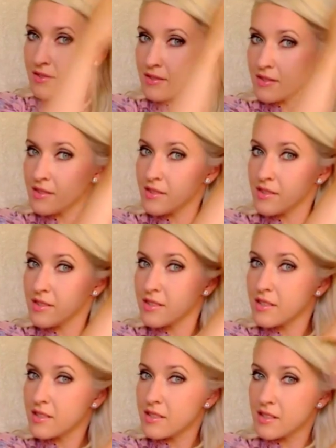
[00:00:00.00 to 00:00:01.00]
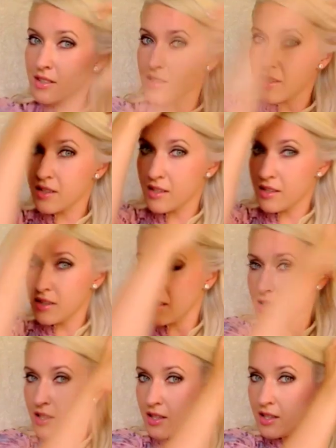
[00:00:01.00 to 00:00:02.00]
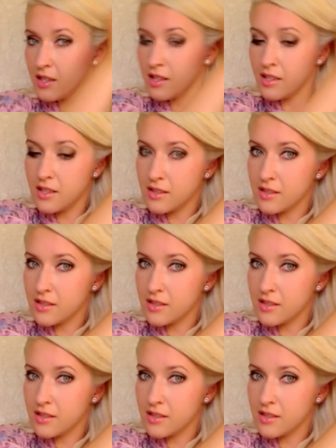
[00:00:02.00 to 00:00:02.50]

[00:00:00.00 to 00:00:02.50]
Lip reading: Nobody speaks.